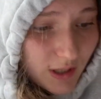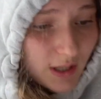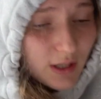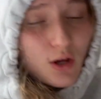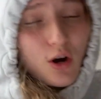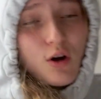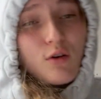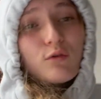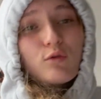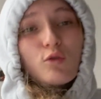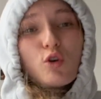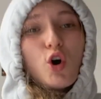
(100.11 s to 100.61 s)
And
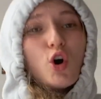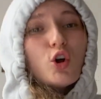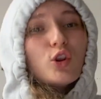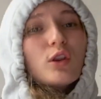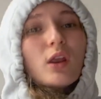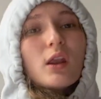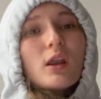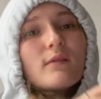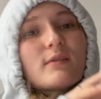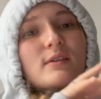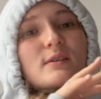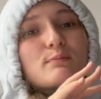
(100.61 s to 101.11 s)
overall,
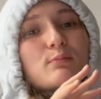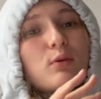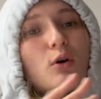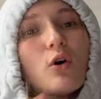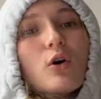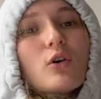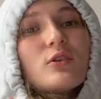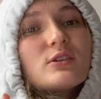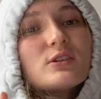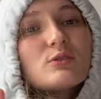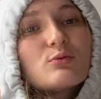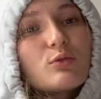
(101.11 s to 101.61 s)
none of his
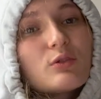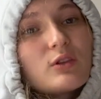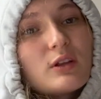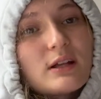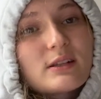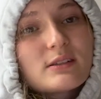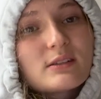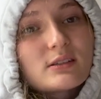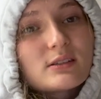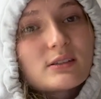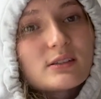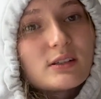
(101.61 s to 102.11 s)
policies were that
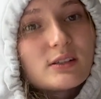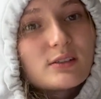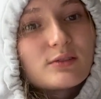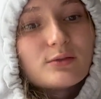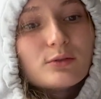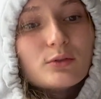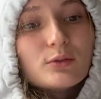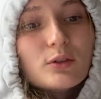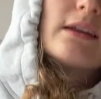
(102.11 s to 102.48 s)
successful.